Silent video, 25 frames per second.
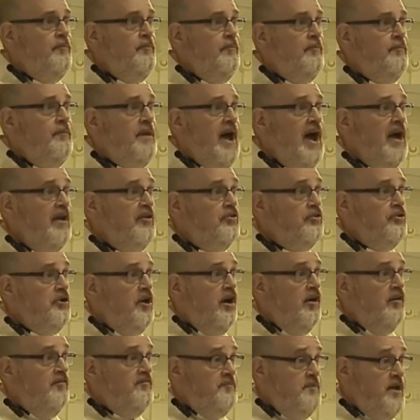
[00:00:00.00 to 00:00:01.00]
Immaculate
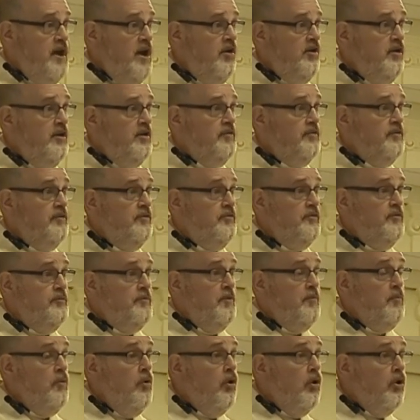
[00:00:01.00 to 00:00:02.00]
Heart of Mary, the
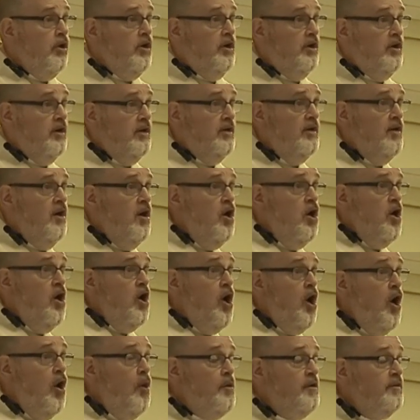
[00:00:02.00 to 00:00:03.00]
memorial,
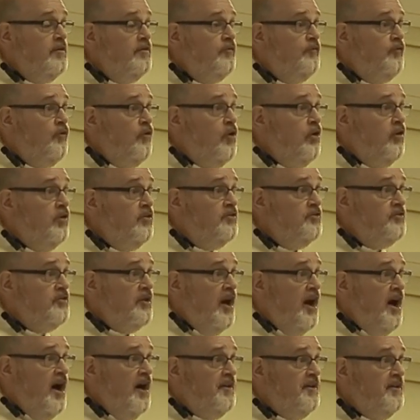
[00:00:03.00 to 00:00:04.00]
always falls
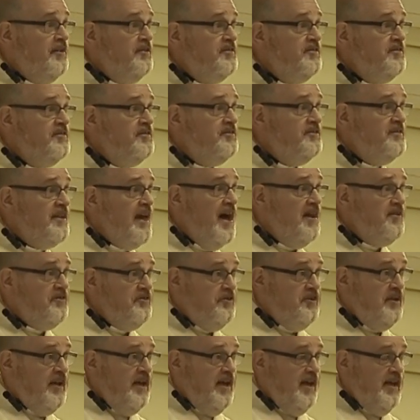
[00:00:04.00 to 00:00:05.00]
on a
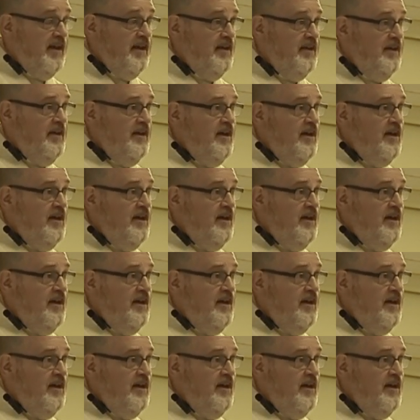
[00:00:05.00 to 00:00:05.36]
Saturday.